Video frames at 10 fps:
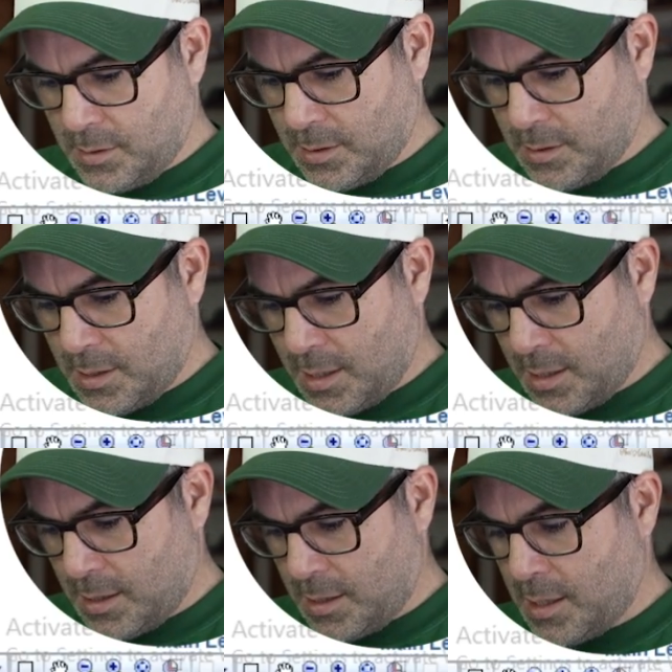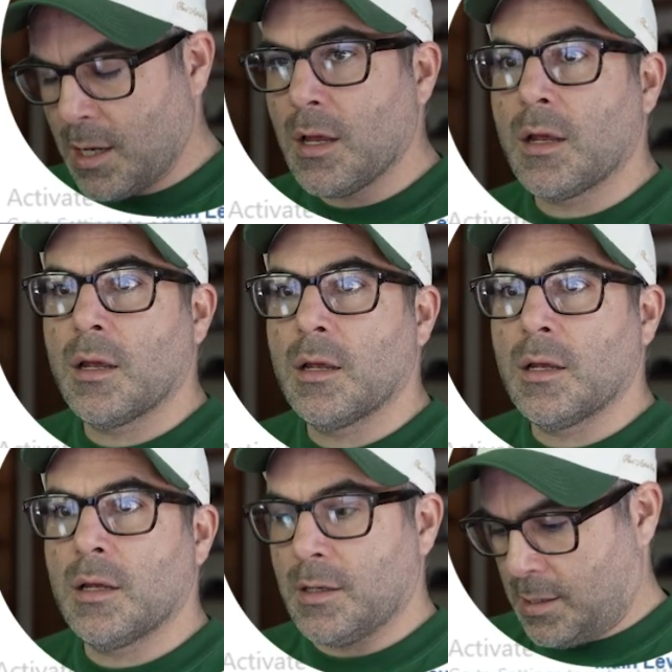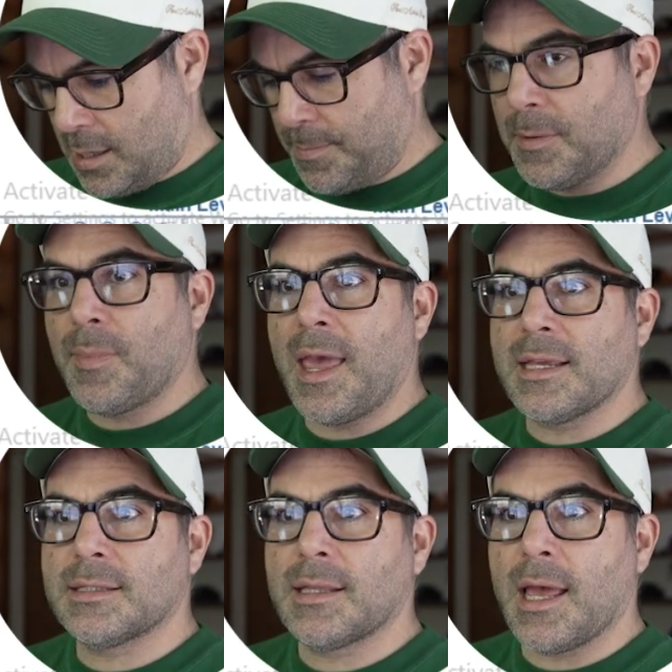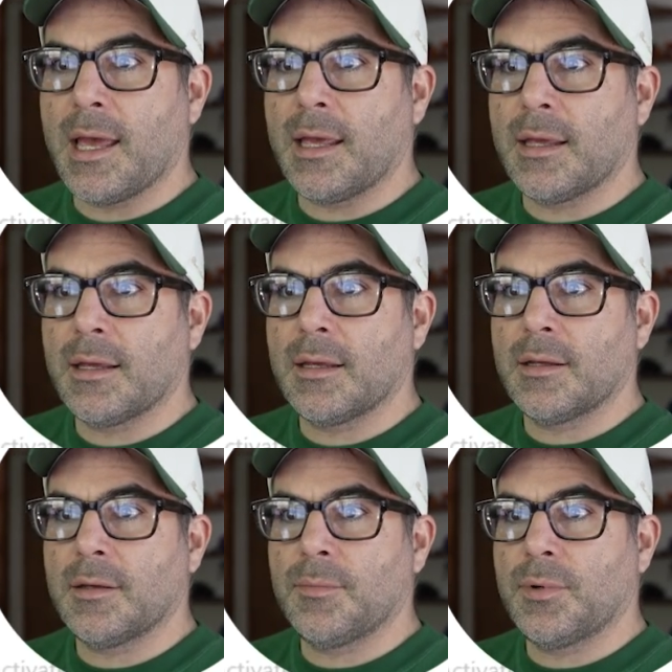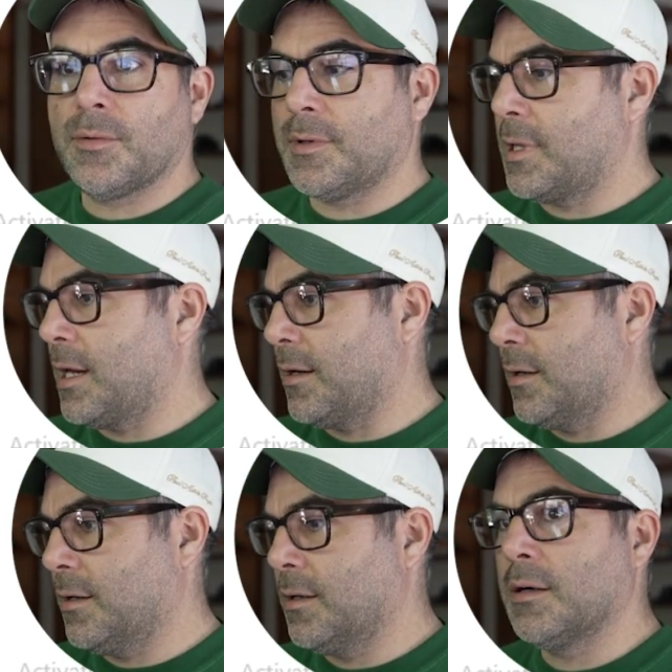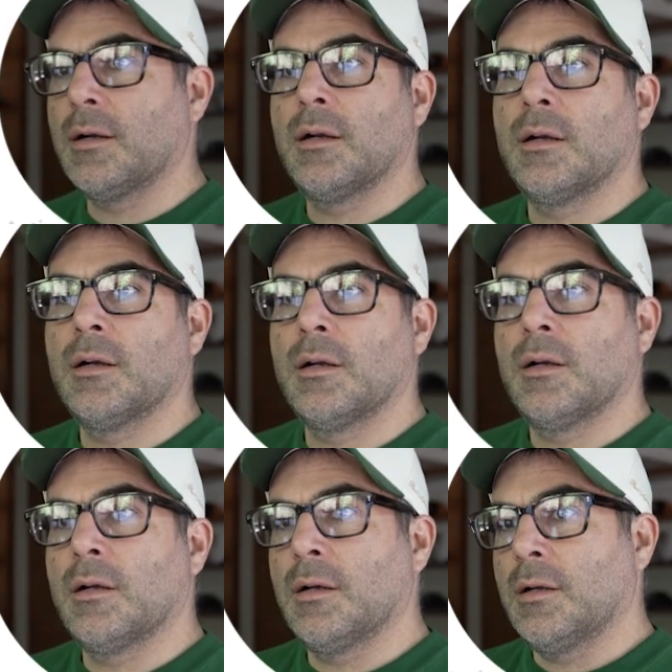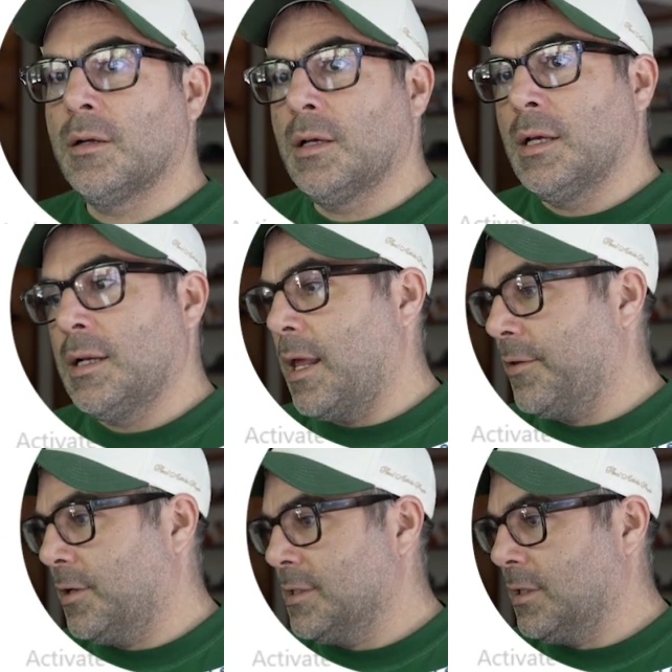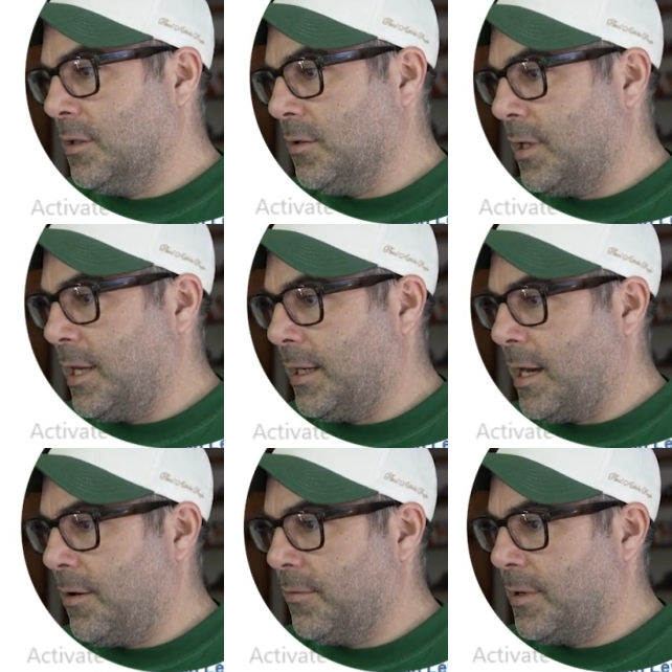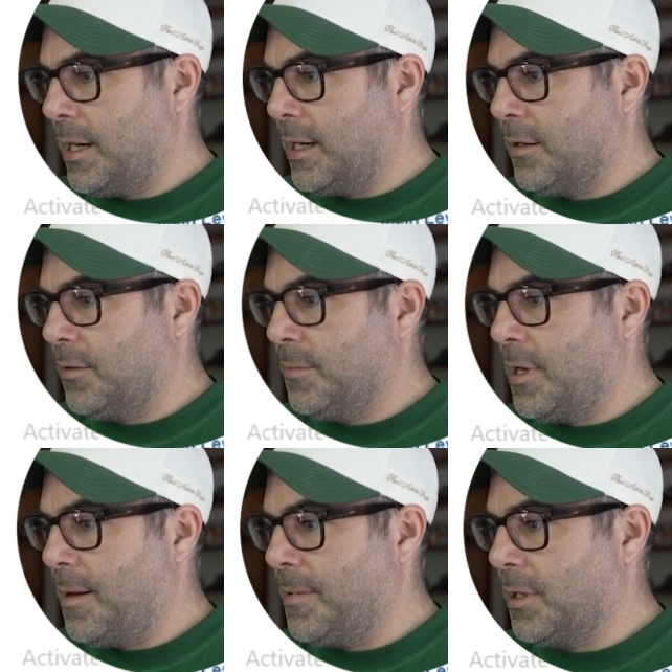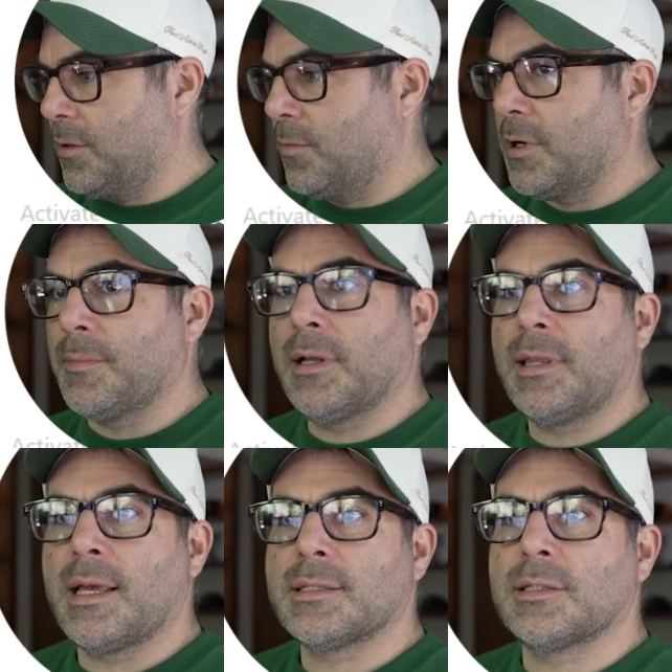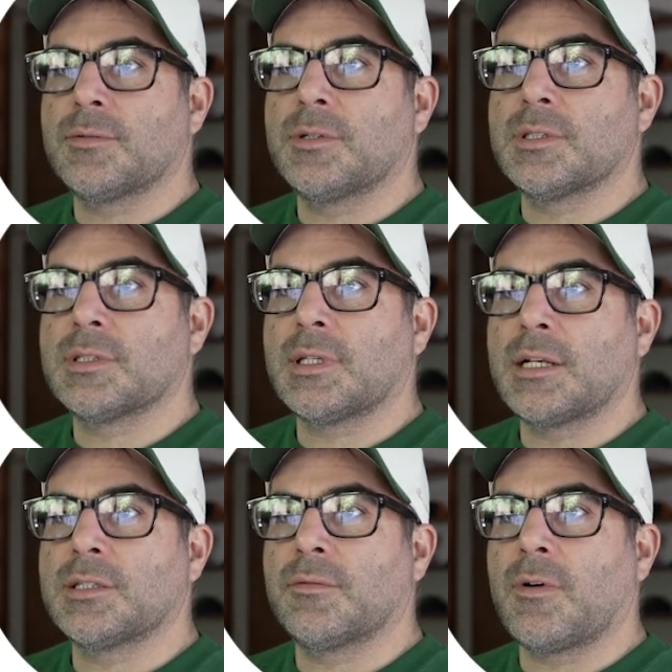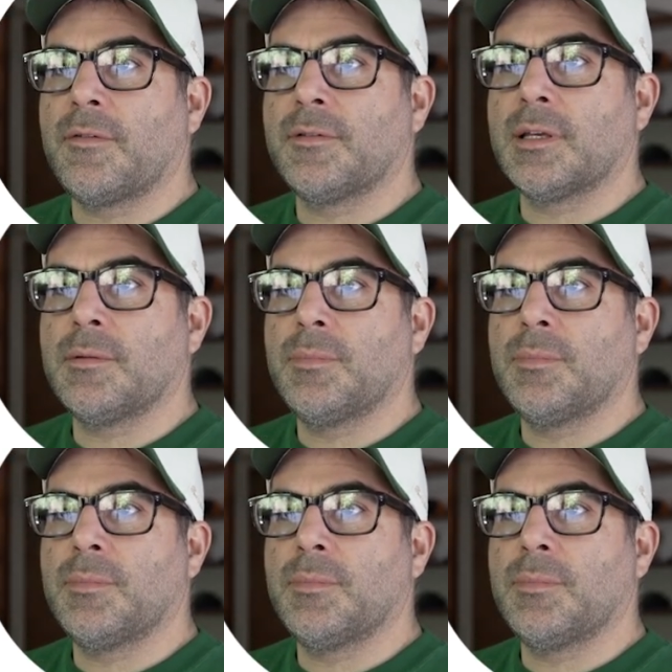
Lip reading: And then copy paste that, put one there. Now there is a little kick out right here, but I'm not going to worry about that since we're just sketching roughly.